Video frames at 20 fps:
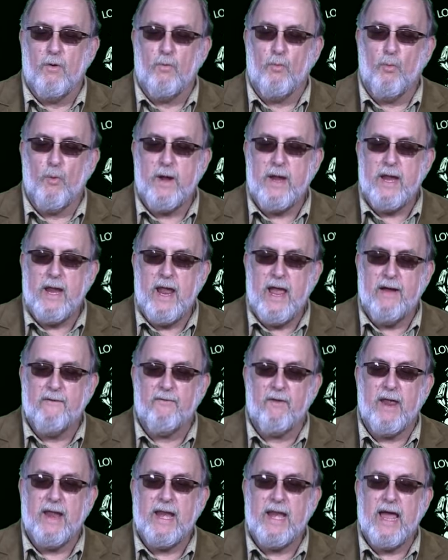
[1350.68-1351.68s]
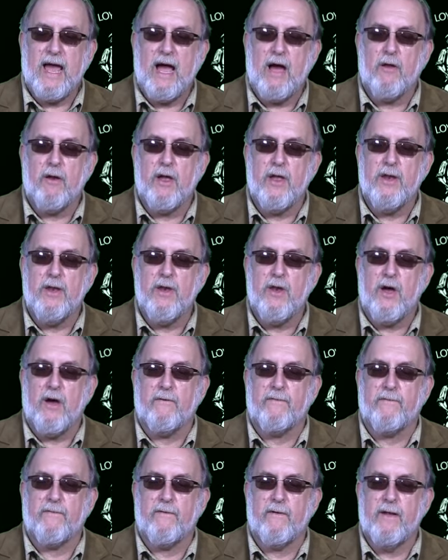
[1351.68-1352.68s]
we have laid out
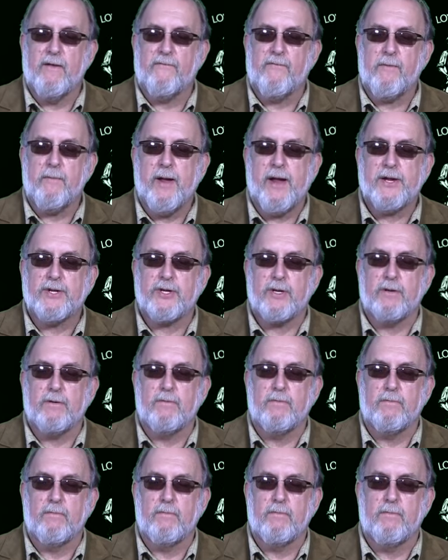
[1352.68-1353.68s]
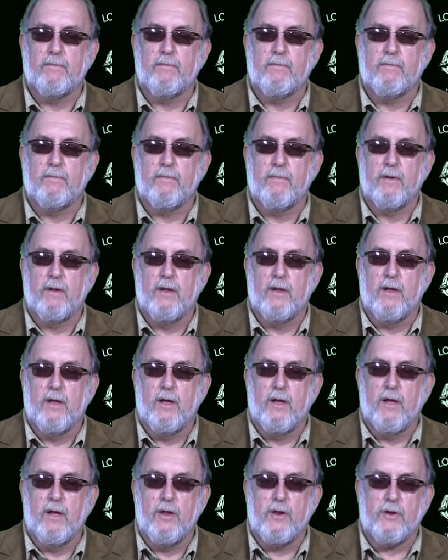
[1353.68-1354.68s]
enough information
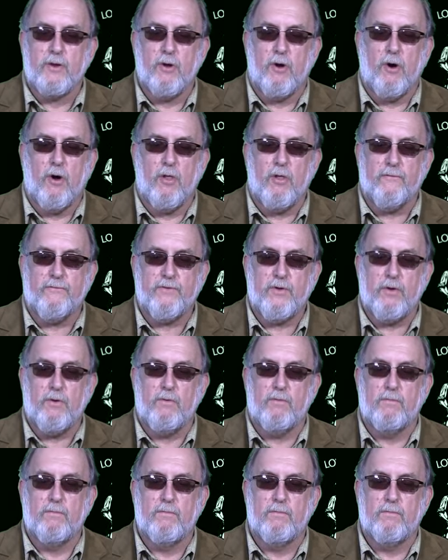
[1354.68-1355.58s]
to all of you